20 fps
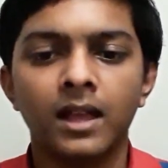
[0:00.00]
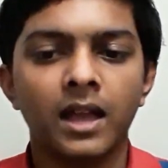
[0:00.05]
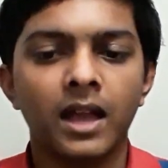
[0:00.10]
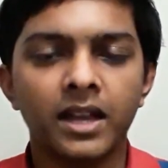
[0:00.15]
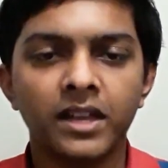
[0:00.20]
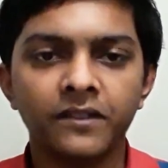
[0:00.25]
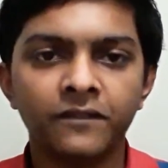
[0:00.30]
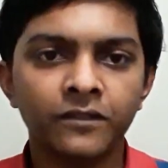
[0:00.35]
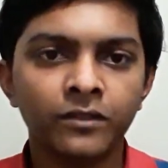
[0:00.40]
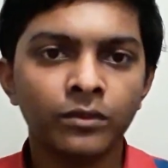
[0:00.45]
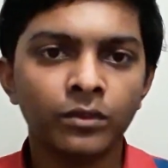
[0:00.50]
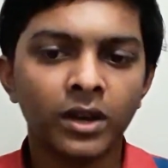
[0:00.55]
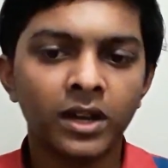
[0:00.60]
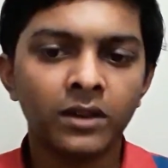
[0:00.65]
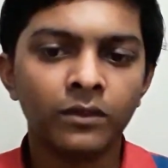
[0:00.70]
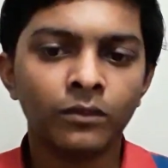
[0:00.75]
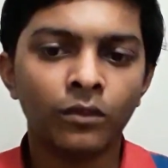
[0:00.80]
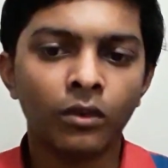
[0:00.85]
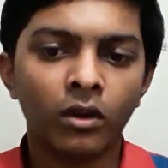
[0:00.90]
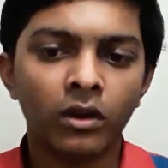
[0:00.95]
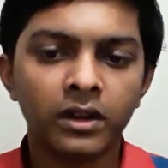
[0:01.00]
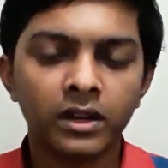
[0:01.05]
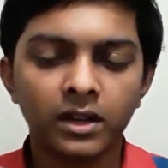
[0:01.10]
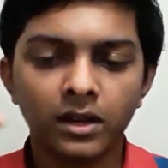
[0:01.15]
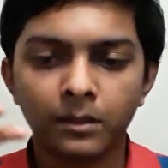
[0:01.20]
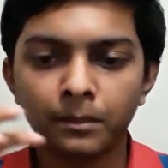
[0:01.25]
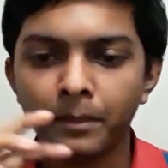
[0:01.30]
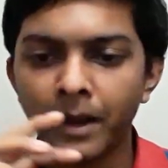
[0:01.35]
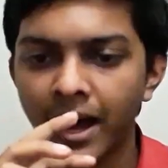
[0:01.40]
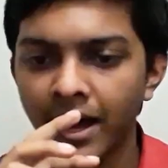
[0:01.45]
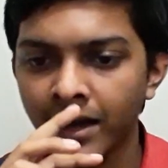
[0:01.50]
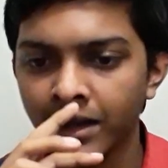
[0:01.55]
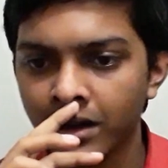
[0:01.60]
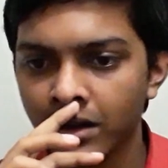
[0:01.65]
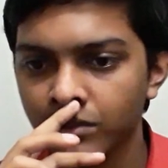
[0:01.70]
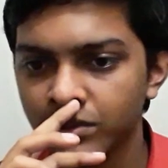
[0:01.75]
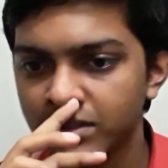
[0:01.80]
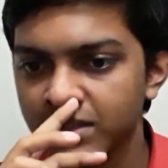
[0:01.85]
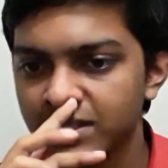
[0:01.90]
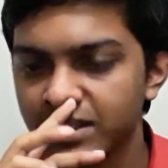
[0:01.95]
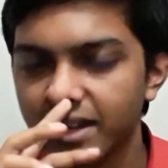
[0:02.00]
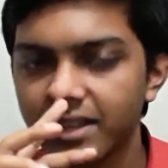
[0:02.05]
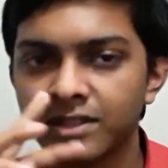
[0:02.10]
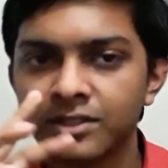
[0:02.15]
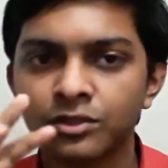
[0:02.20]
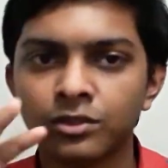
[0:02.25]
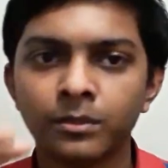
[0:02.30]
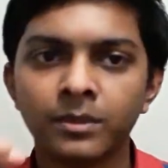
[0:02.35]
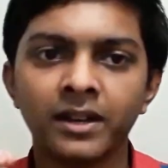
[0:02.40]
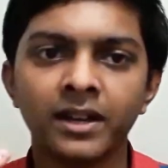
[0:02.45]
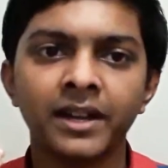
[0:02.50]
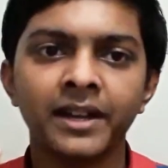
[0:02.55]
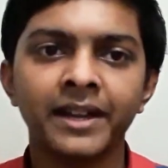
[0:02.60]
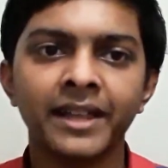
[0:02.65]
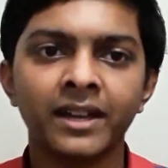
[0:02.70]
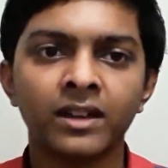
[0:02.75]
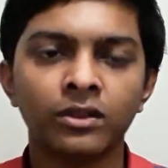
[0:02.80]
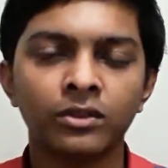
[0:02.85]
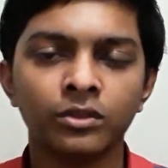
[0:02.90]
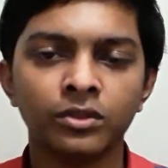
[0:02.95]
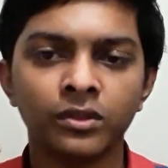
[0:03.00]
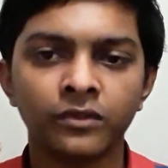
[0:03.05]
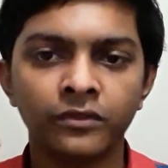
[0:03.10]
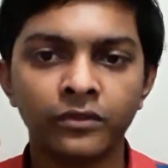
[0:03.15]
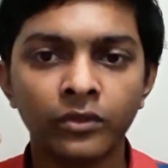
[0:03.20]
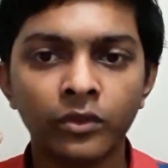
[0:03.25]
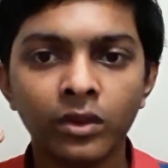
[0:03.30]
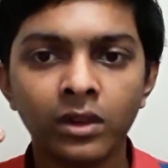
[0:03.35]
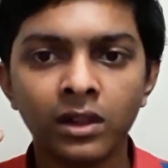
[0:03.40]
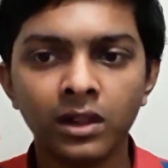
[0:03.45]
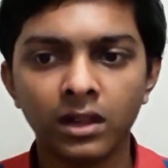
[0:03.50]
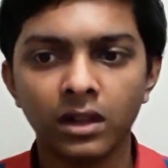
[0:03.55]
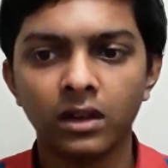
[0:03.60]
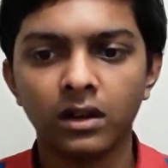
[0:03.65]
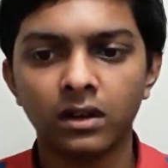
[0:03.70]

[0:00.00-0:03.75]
And if you really want background size to be really taken to the full